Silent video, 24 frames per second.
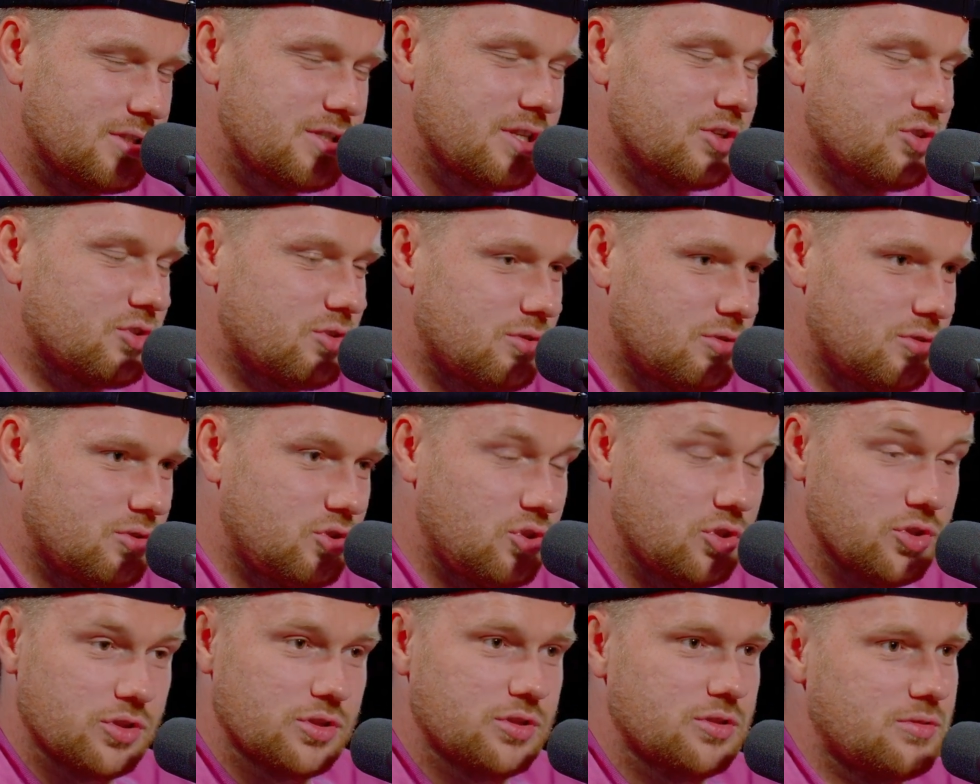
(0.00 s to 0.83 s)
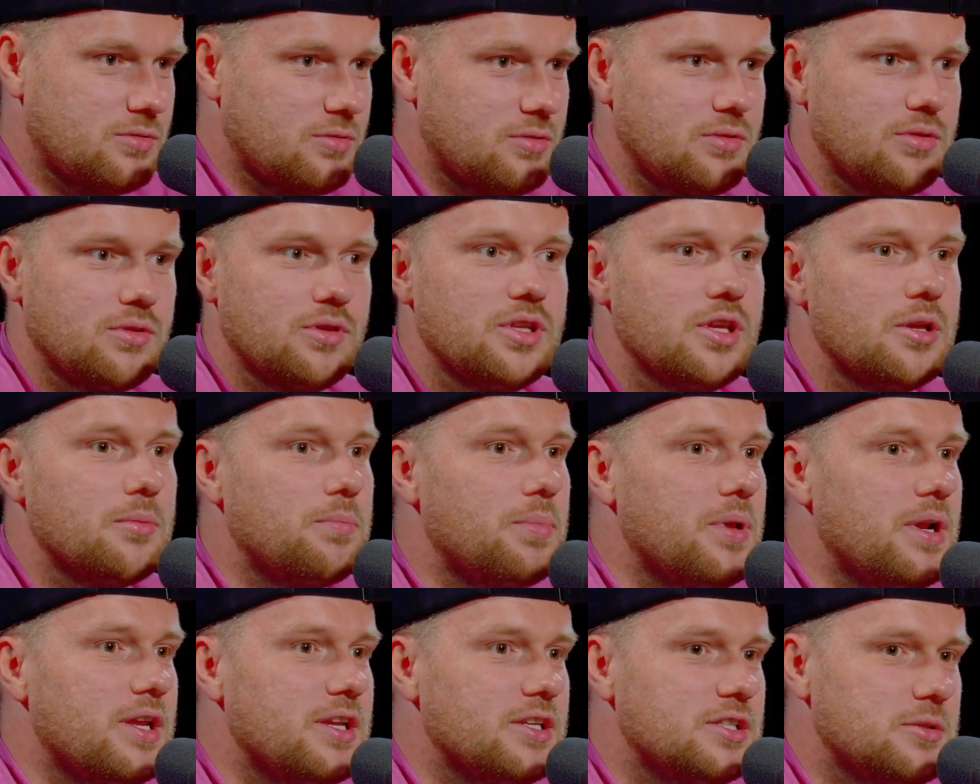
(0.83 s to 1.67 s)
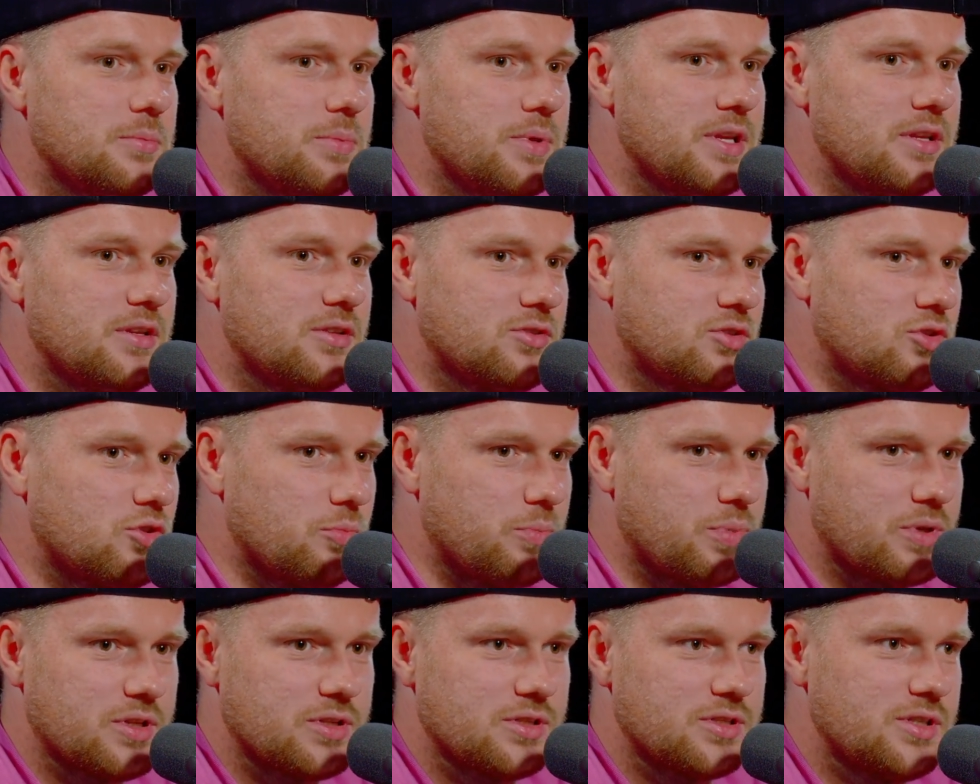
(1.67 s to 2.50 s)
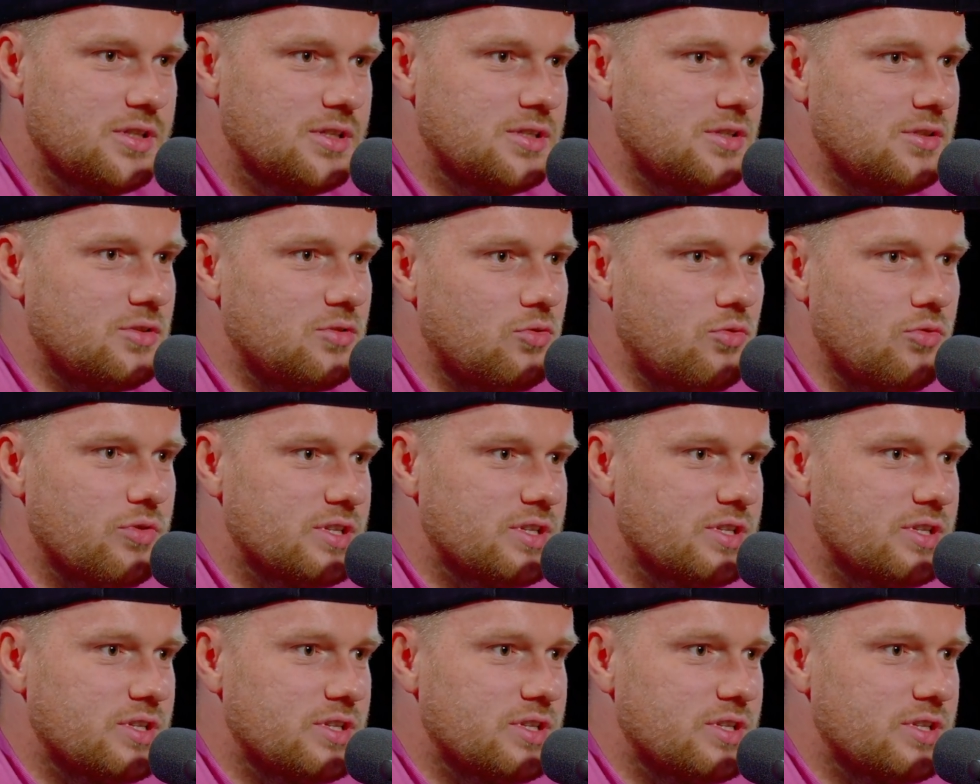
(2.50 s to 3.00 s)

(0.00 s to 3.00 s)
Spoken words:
Is it just the ability to be super consistent,